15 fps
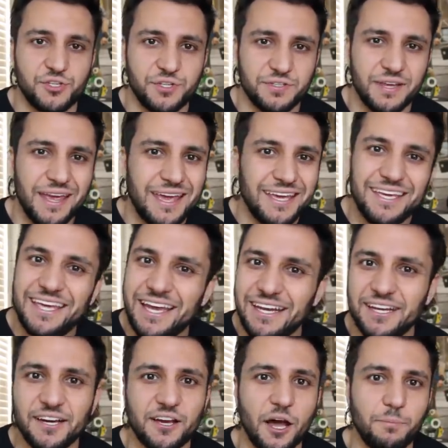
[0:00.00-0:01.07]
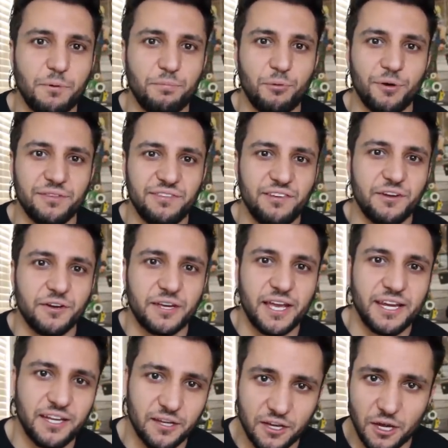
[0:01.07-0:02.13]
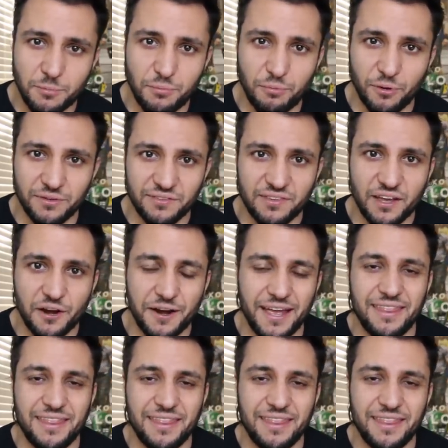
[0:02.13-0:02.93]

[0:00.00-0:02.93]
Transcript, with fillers: Just getting a couple points here, getting a couple points there,